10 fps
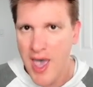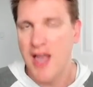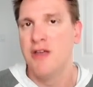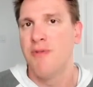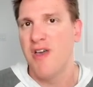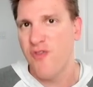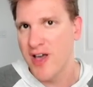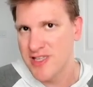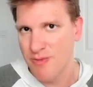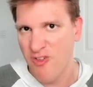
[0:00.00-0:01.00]
and you might
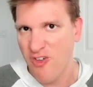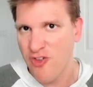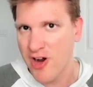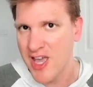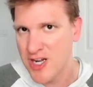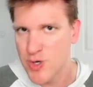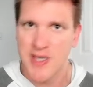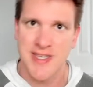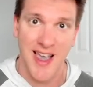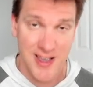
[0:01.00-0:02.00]
find some of it very
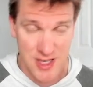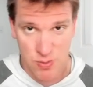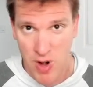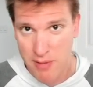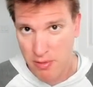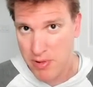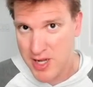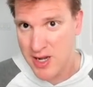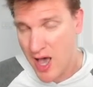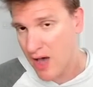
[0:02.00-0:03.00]
interesting because it's probably
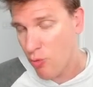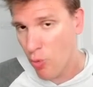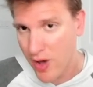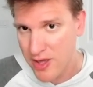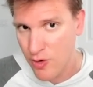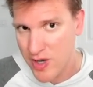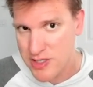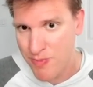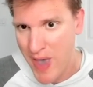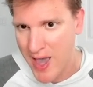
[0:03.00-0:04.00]
not what you
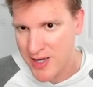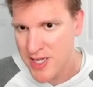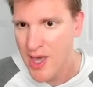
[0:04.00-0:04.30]
expect.